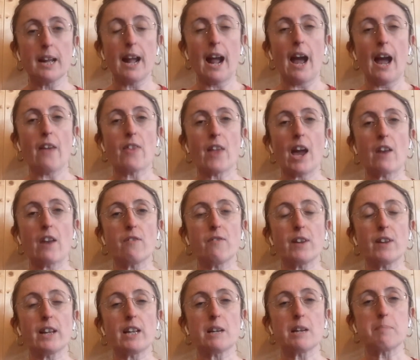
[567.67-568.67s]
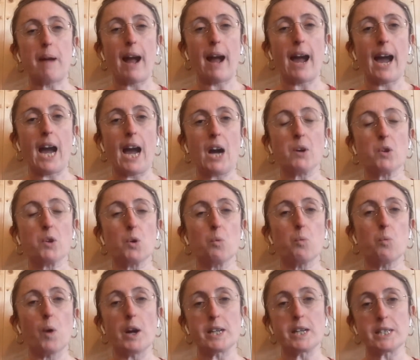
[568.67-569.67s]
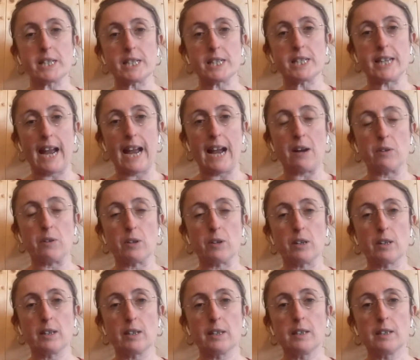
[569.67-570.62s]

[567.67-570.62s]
And then think about how you're winding down.